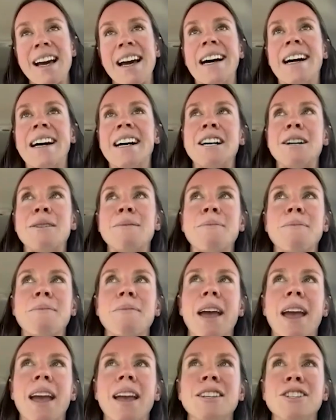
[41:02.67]
And
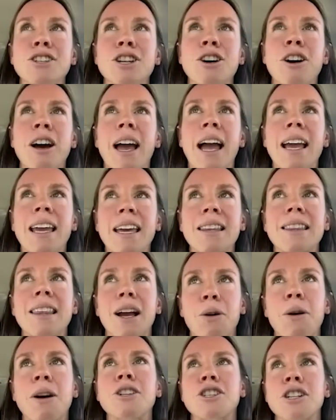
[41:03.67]
I get
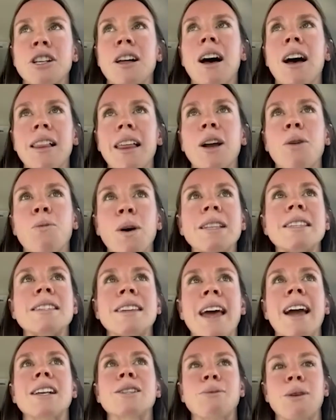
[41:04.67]
that question a lot, like, what's
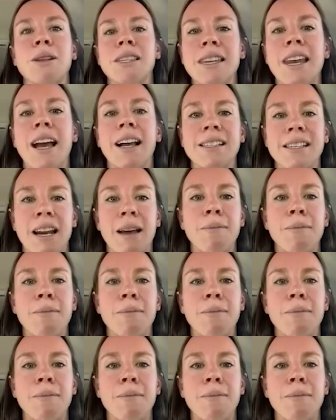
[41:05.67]
next? What's next? And